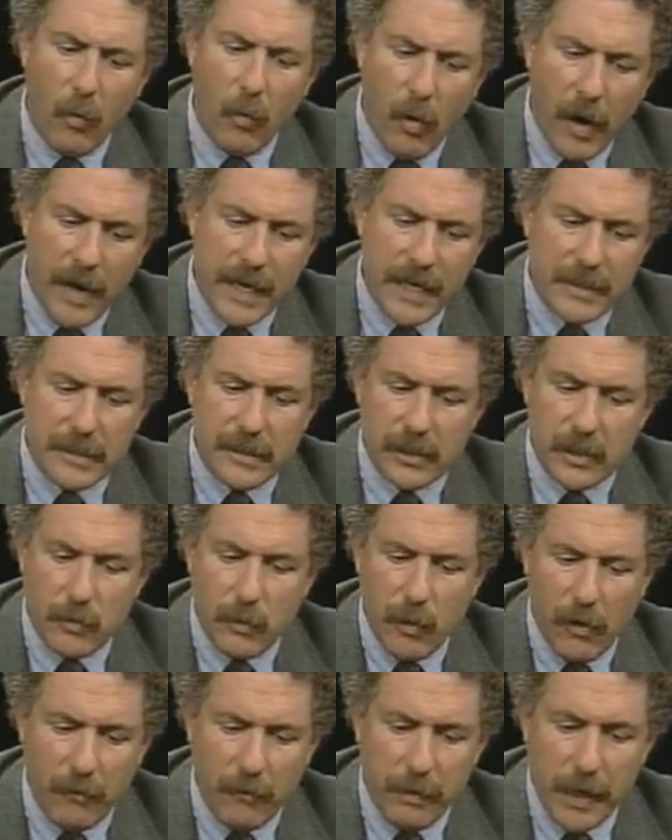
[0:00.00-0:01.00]
Why is it
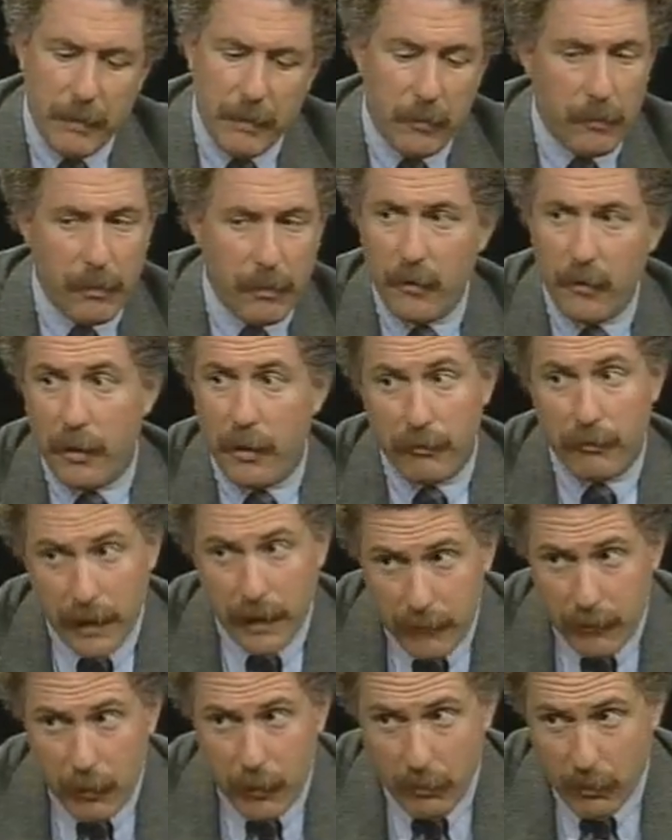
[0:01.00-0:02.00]
that 12 people, by the way,
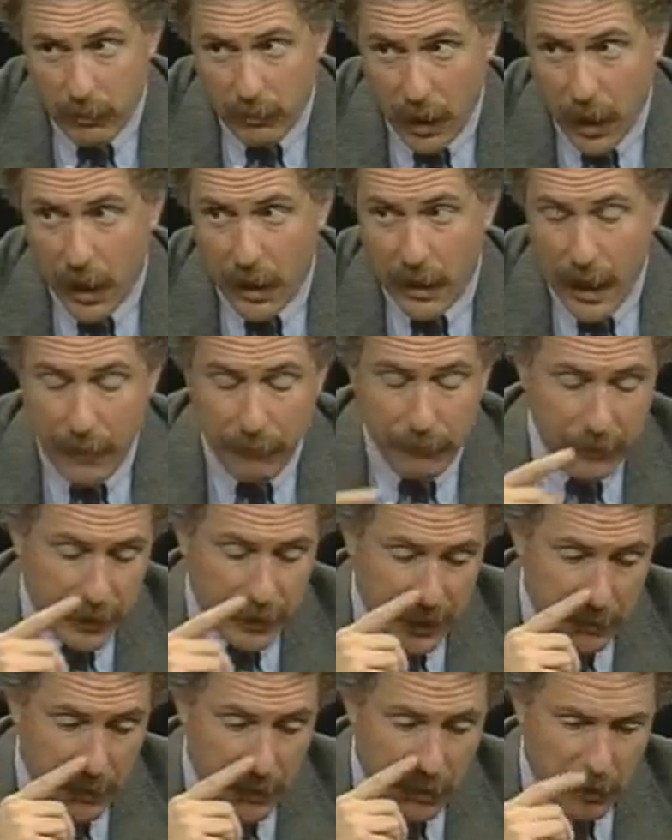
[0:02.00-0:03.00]
3 of whom are
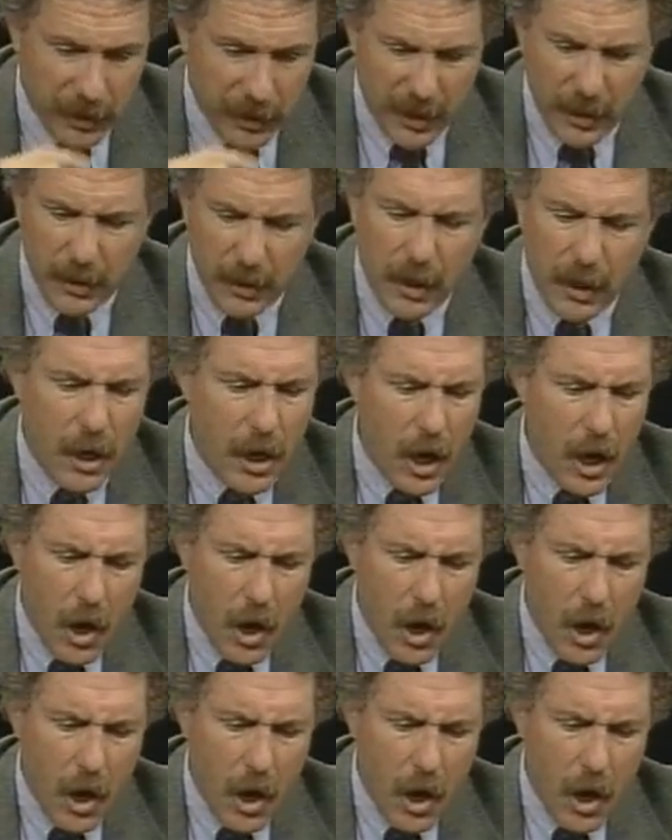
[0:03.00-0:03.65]
non-African American,